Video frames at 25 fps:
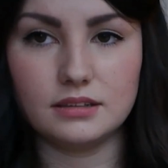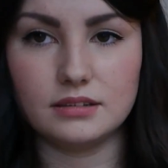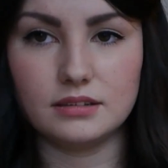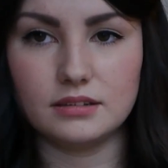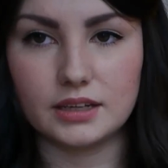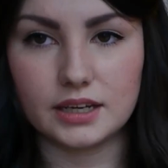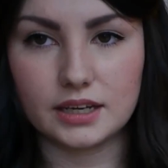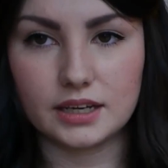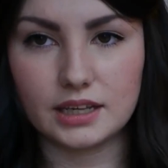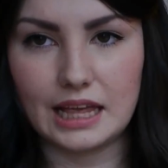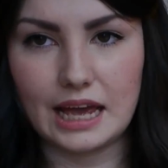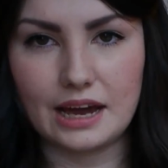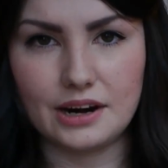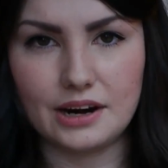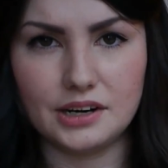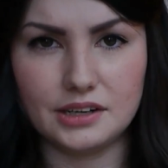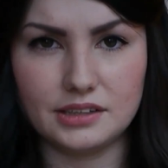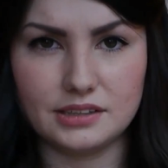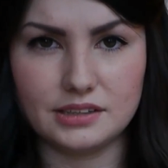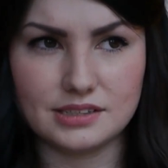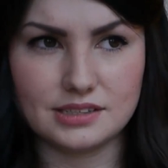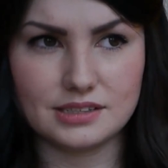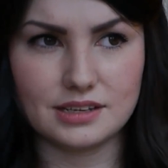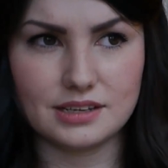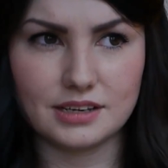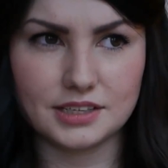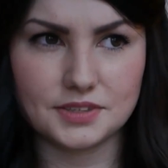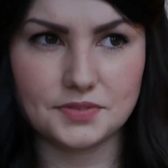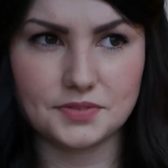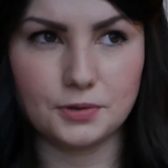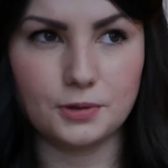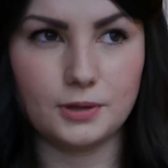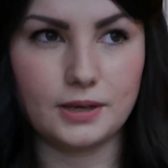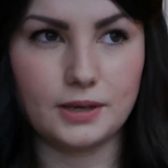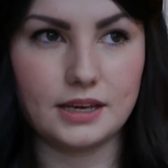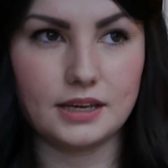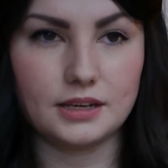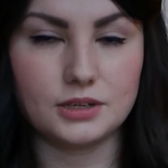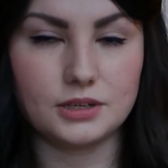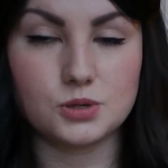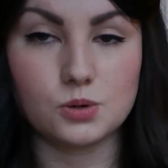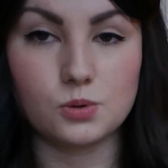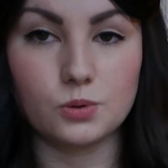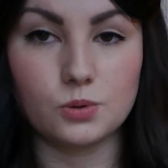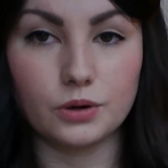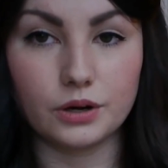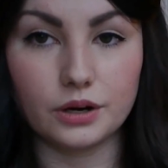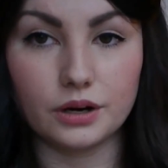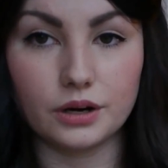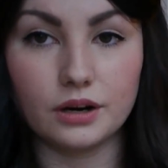the Clarins exfoliating
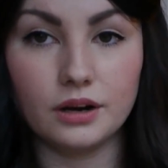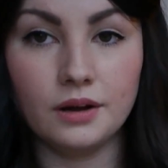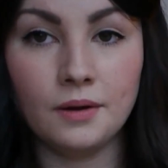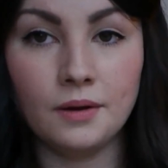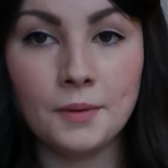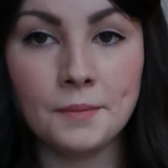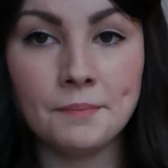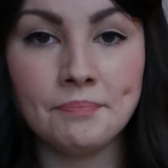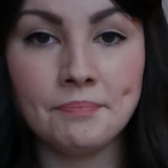toner,